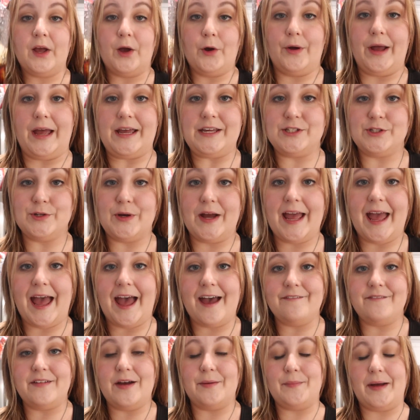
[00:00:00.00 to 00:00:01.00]
Okay, so I
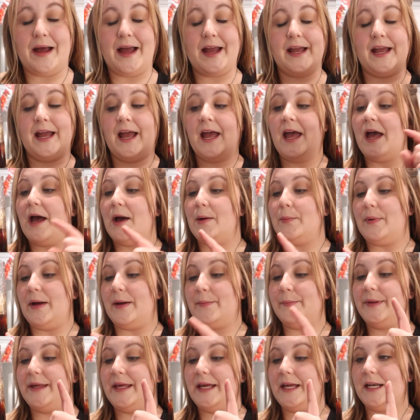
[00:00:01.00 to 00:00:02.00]
have my
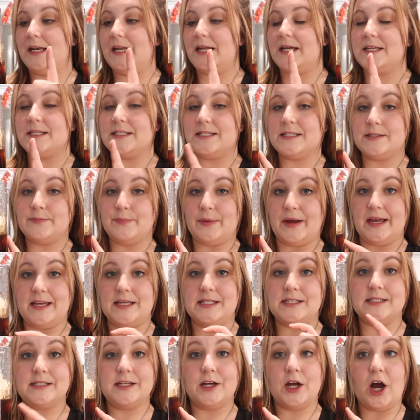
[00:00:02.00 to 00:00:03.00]
pumpkin
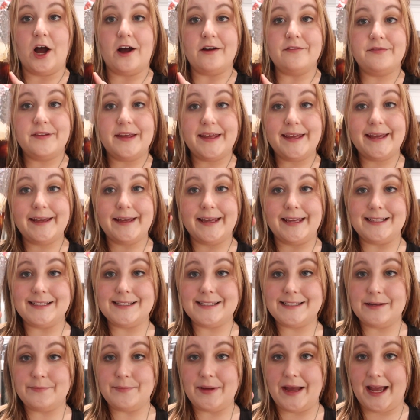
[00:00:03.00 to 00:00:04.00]
spice coffee
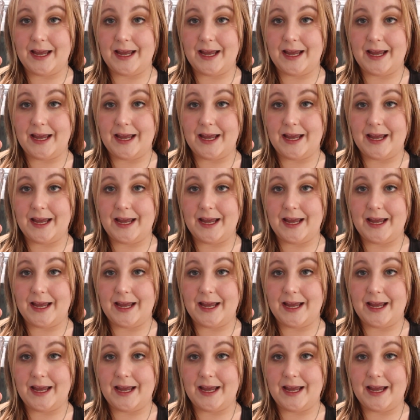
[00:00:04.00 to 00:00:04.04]
in some